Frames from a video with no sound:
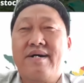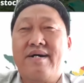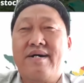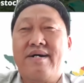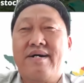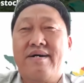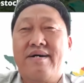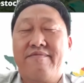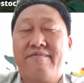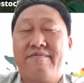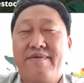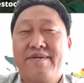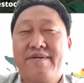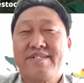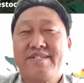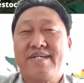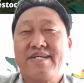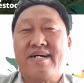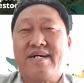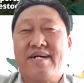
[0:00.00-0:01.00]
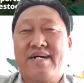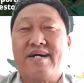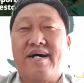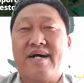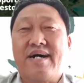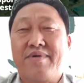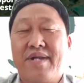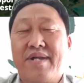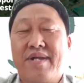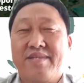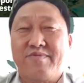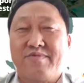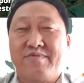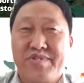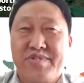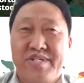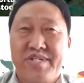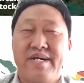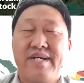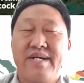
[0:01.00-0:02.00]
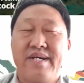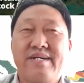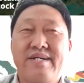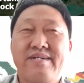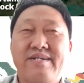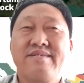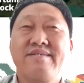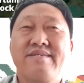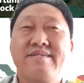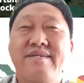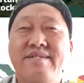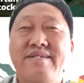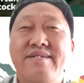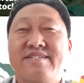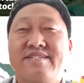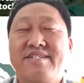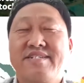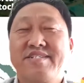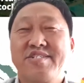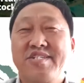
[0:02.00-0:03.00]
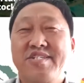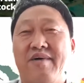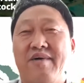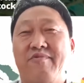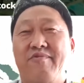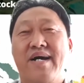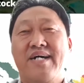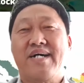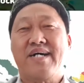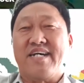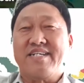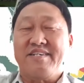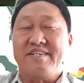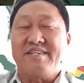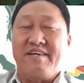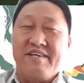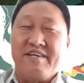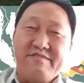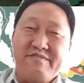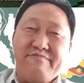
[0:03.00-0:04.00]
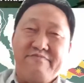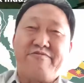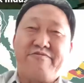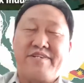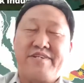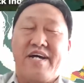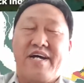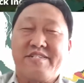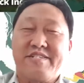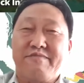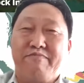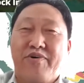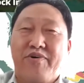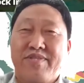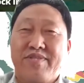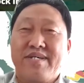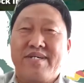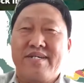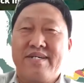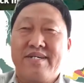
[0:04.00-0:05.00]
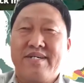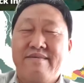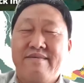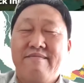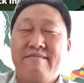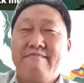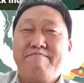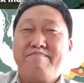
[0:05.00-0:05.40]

Uh, of course, uh, I would like to share, since we are successful in exporting,